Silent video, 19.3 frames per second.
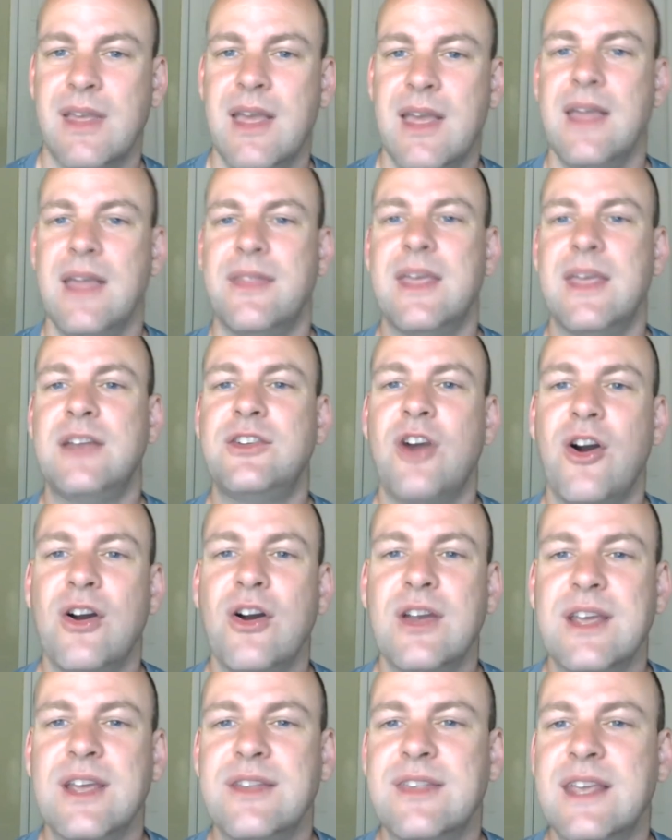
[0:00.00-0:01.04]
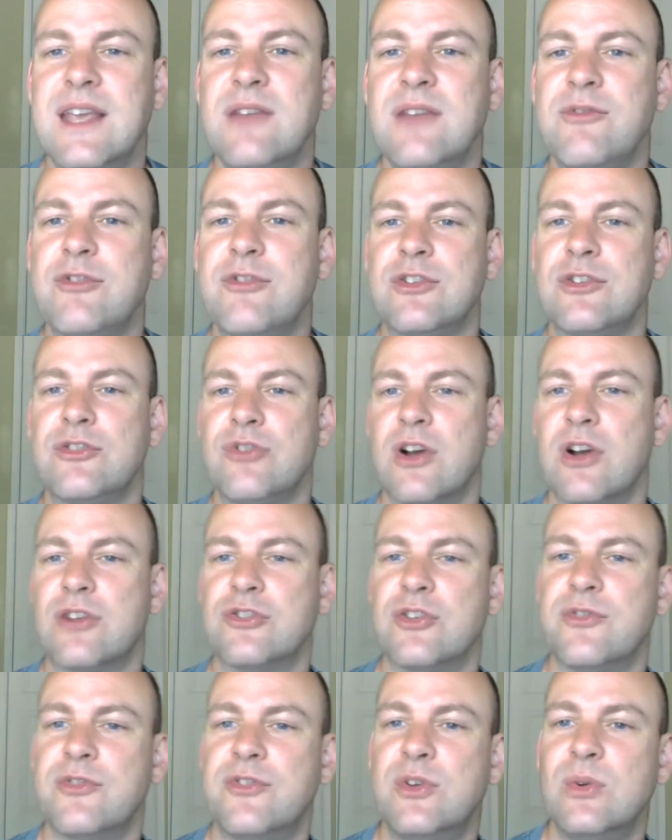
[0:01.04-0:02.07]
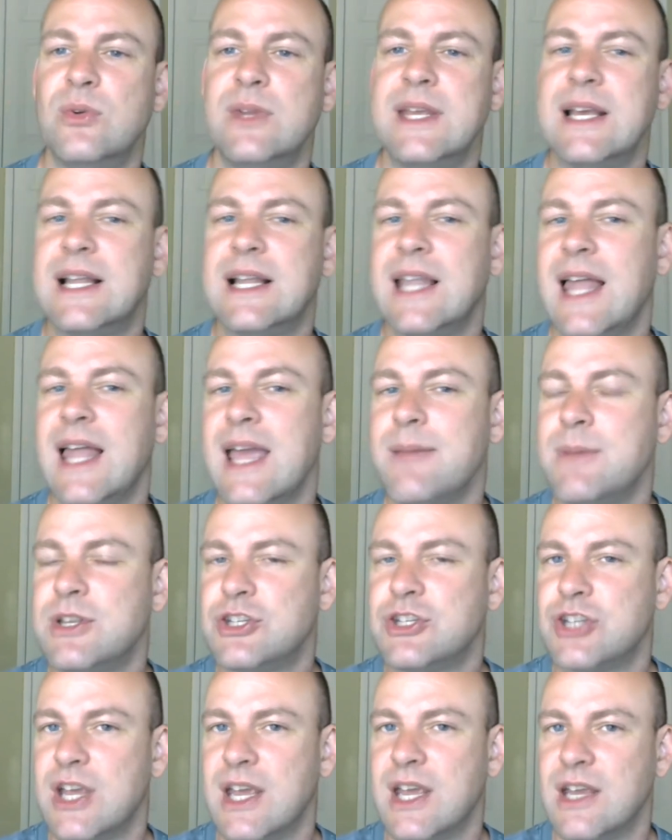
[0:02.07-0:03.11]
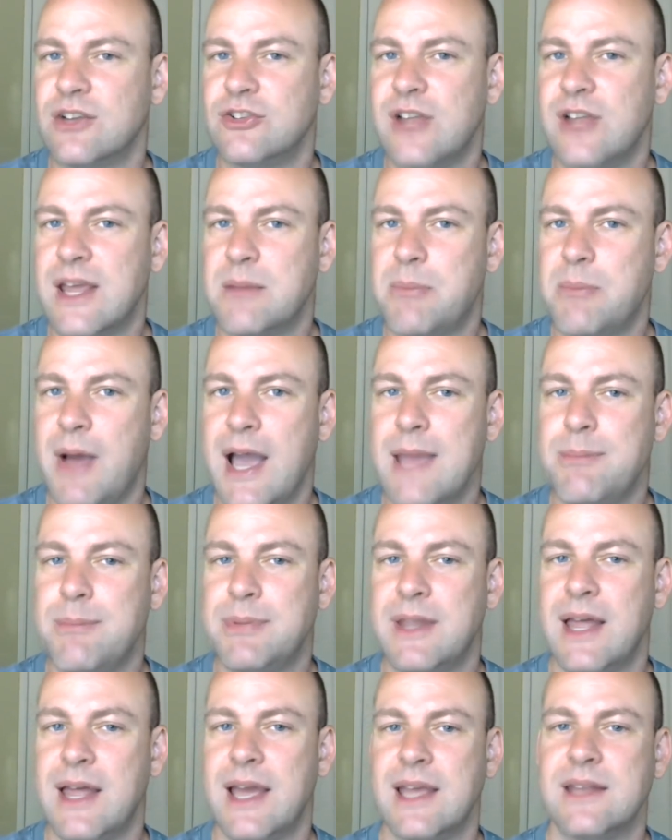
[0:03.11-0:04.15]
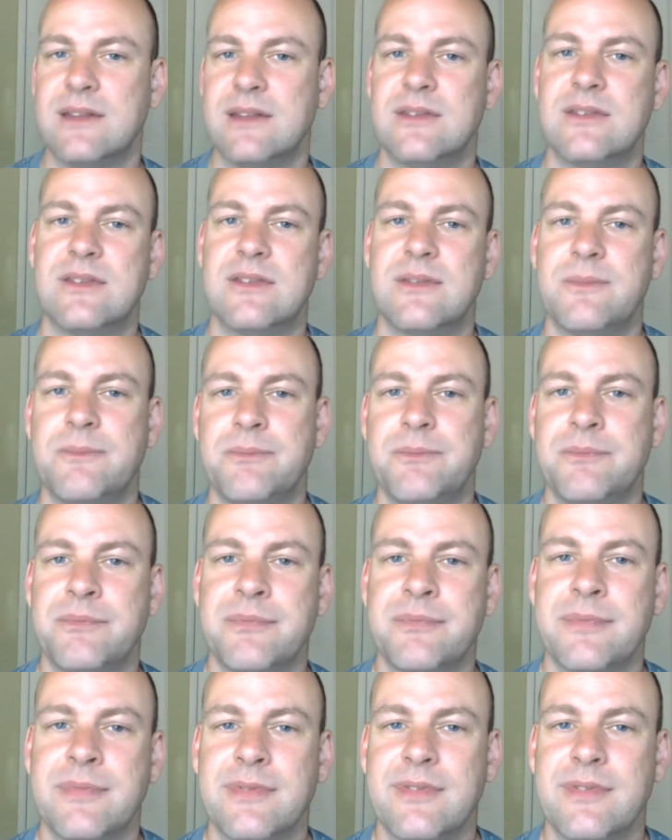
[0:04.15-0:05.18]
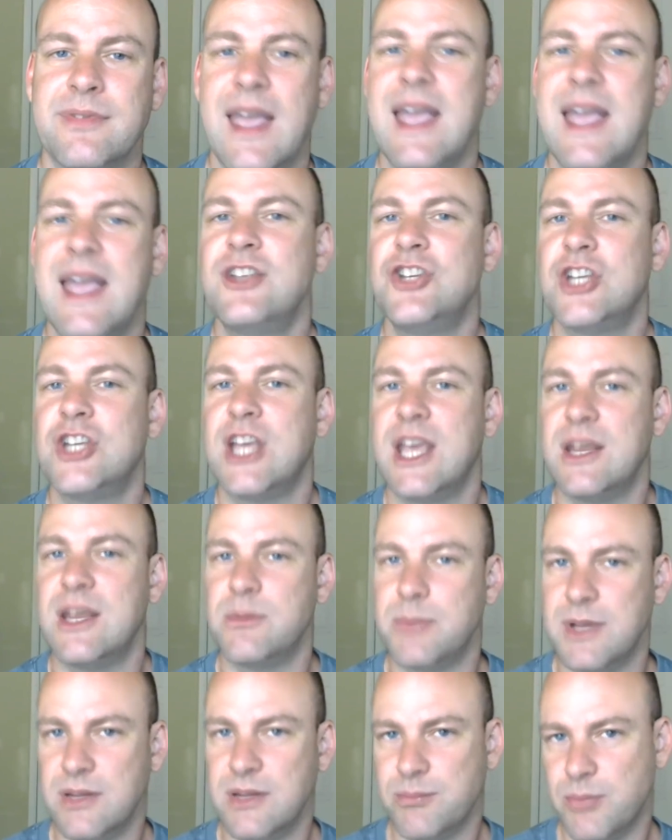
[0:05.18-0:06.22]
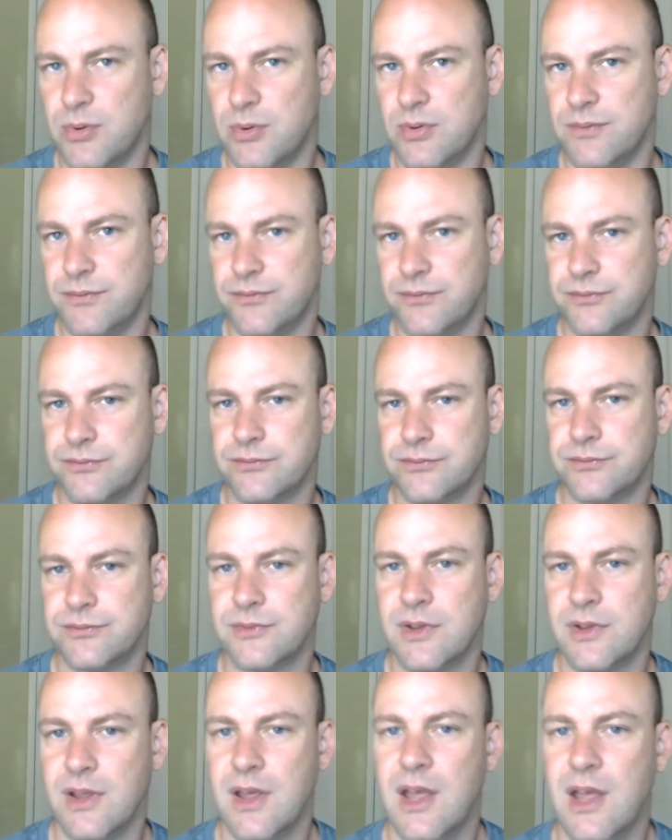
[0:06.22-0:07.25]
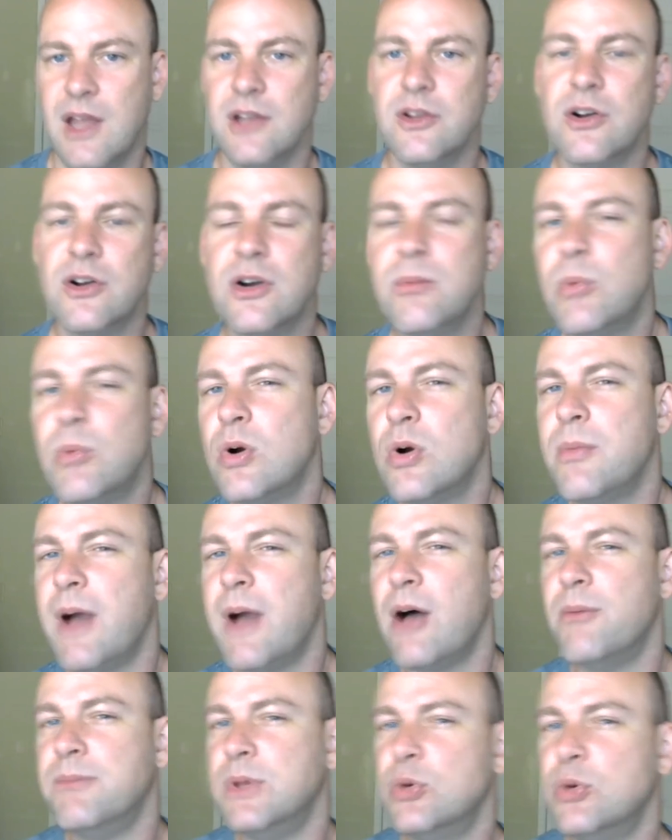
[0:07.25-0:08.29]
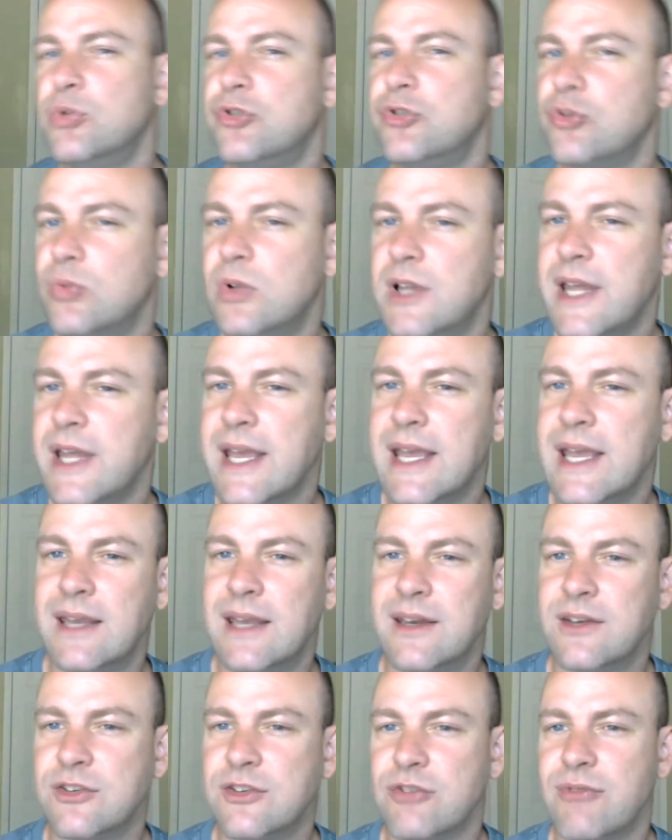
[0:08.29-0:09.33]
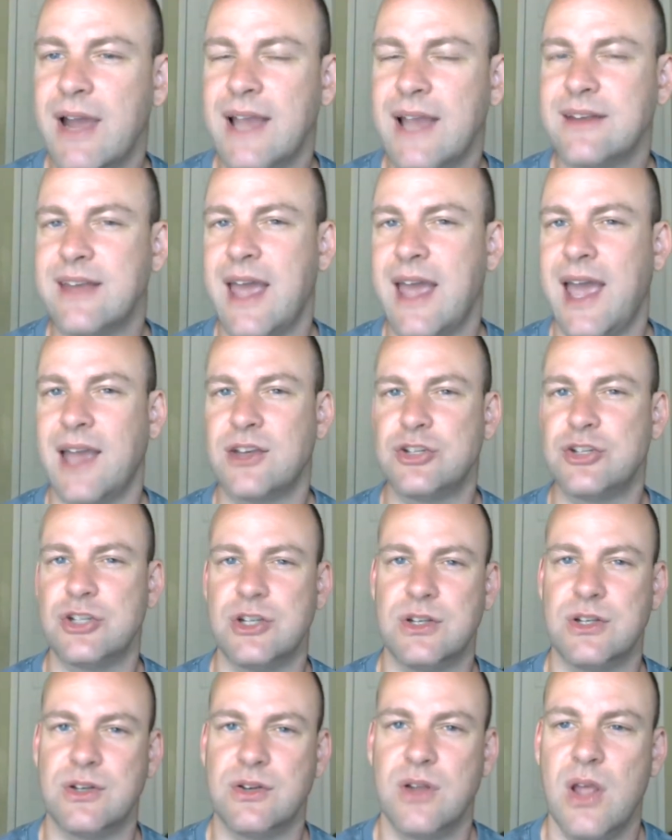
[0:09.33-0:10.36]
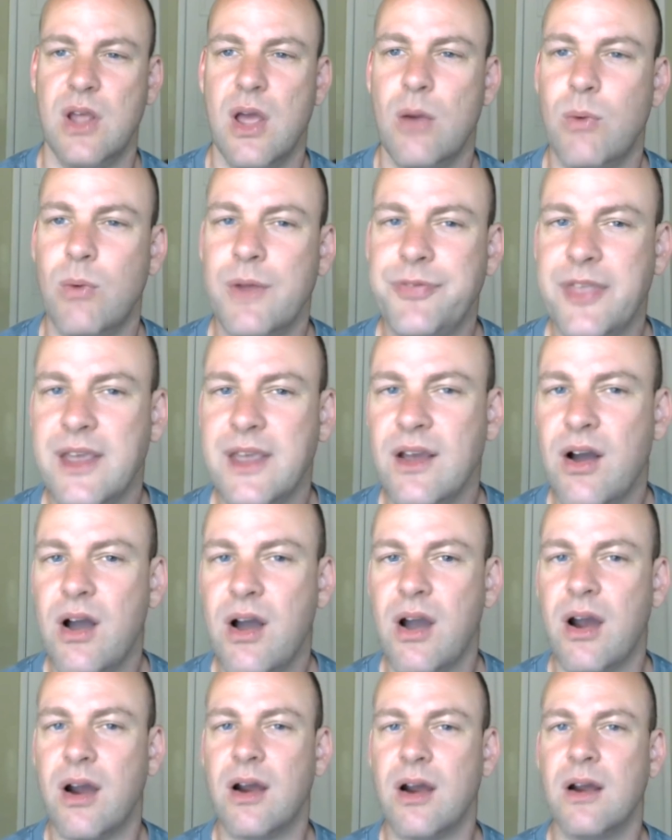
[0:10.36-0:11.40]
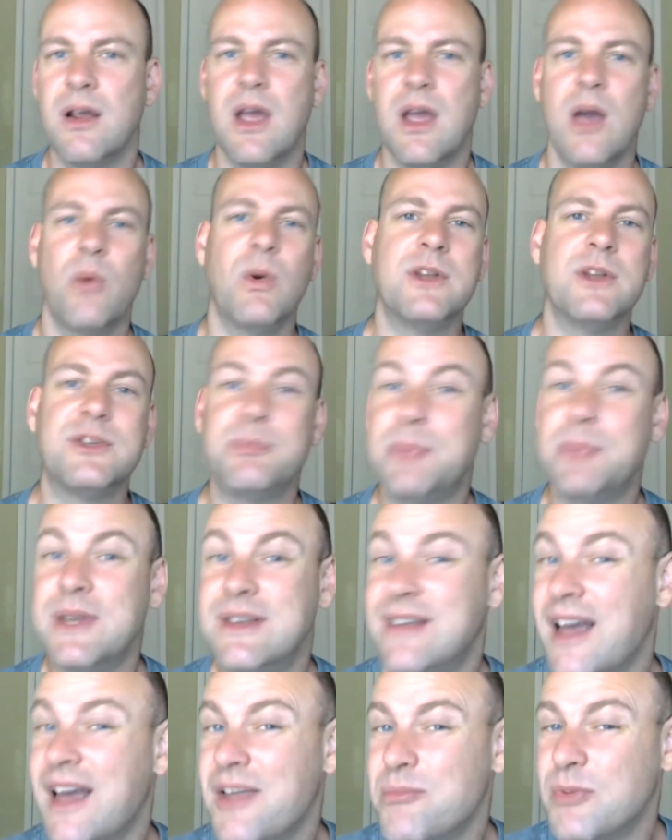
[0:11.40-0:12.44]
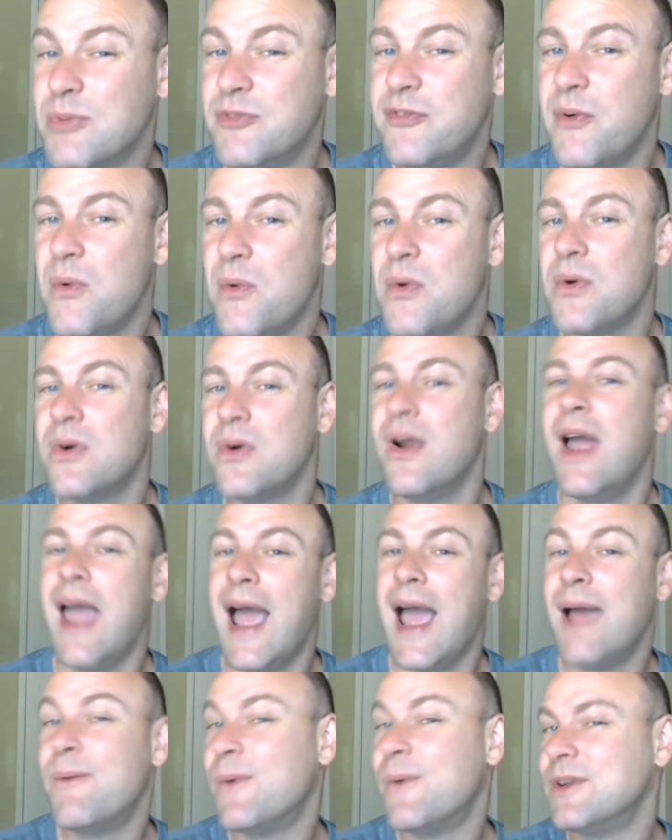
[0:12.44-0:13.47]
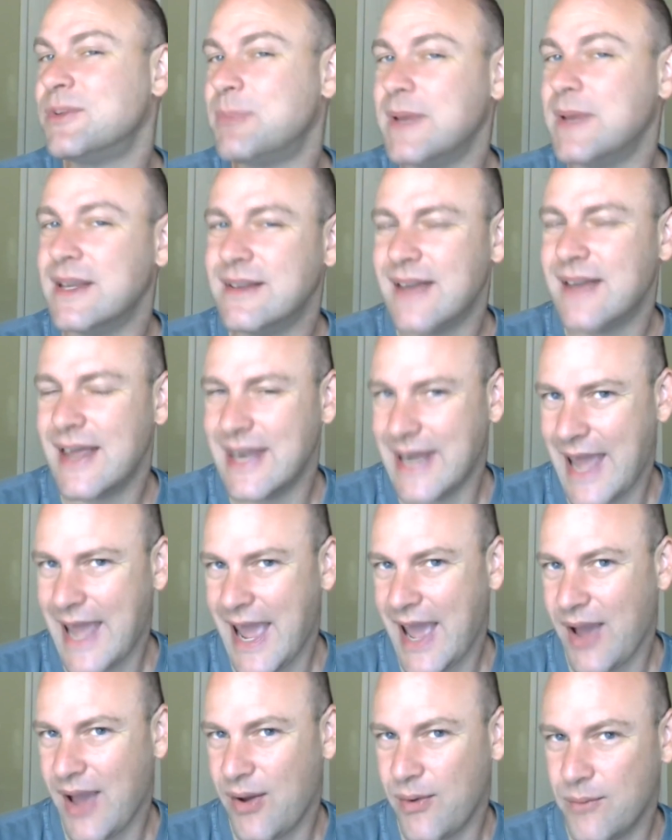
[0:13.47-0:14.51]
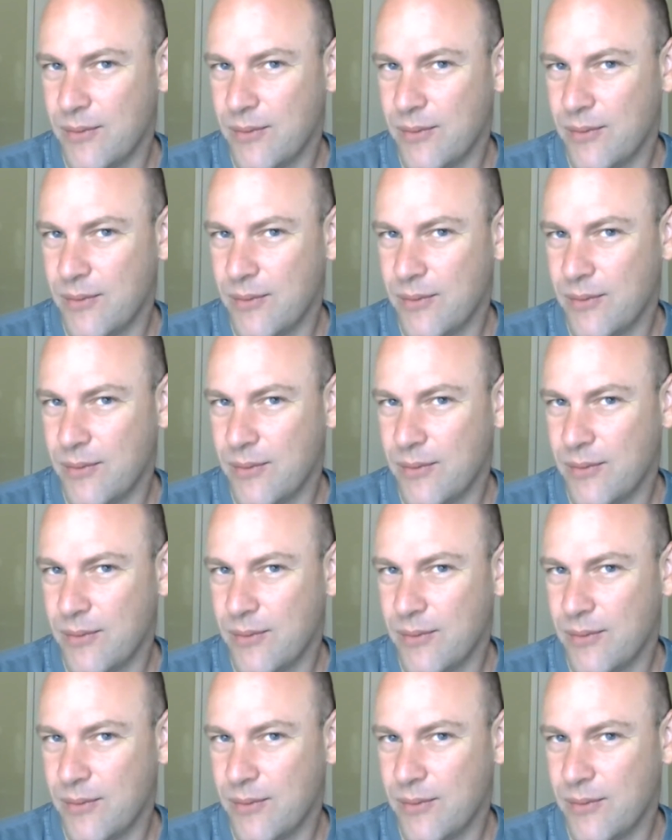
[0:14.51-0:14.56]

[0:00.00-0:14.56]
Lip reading: They target the infrastructure fueling climate change, like pipelines. They educate people. Learn more about mutual aid and direct action, what they are, what's been done before, and what's being done now.